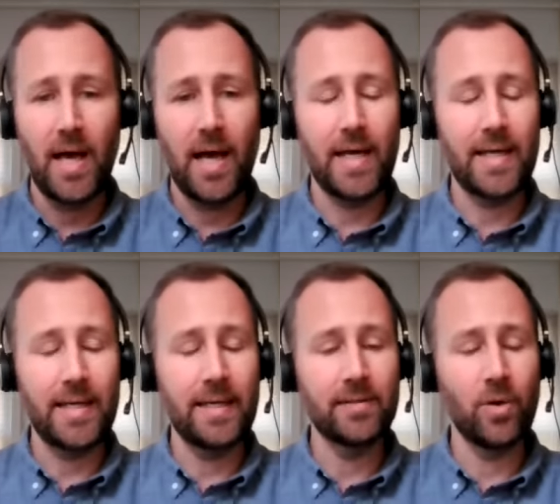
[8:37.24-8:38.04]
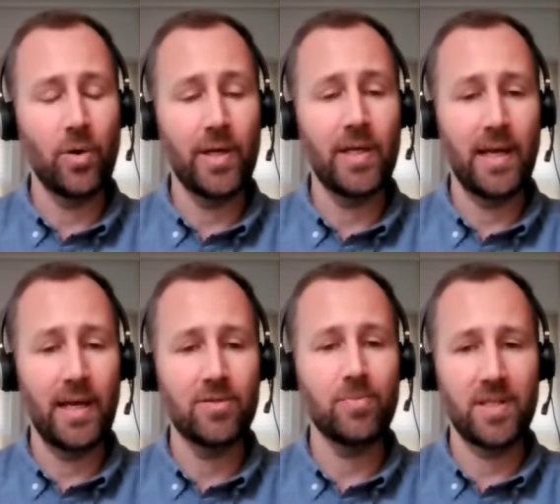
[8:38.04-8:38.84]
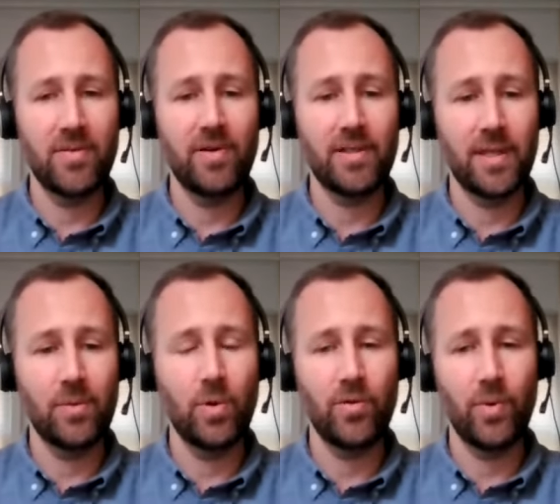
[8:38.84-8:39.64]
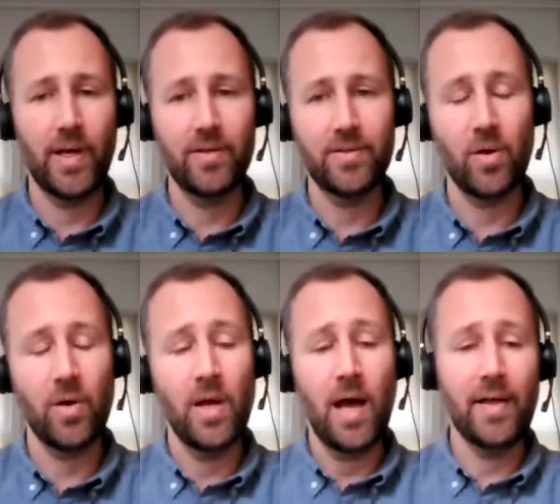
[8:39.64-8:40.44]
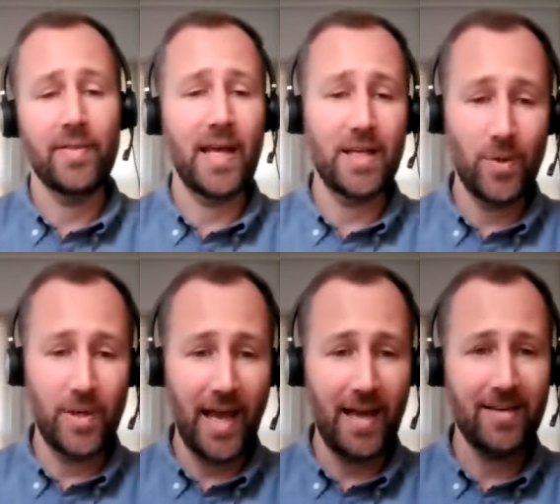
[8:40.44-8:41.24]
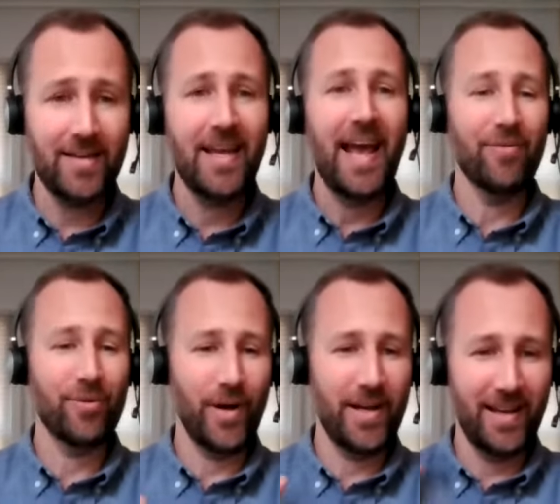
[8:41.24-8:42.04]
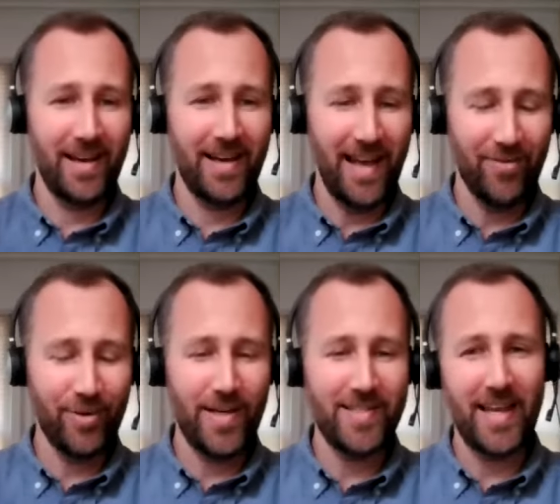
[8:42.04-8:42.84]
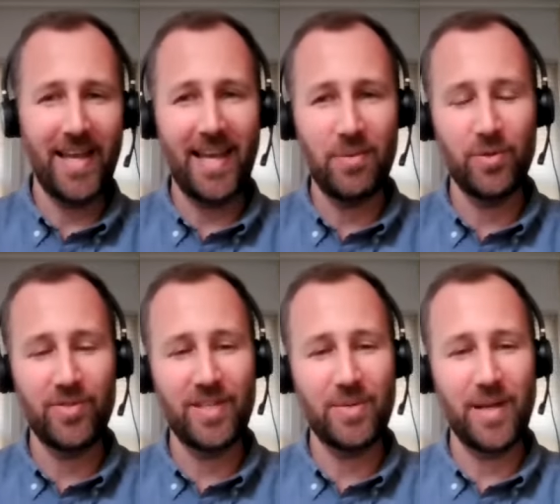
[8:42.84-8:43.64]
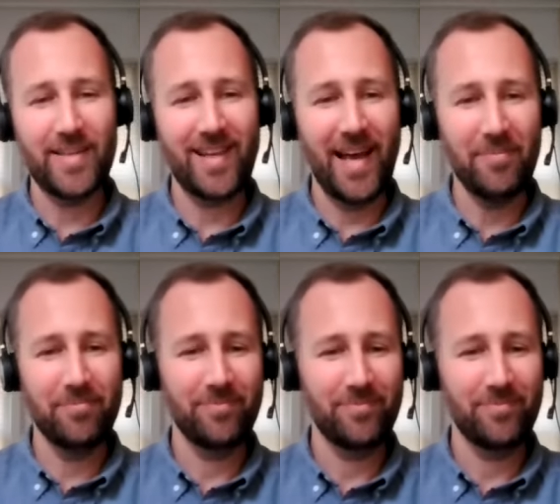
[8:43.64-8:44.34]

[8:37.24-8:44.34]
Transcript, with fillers: uh, in Illinois and specifically with Rail. So uh, thank you again. Have a great, uh, have a great day, and we'll see you next time.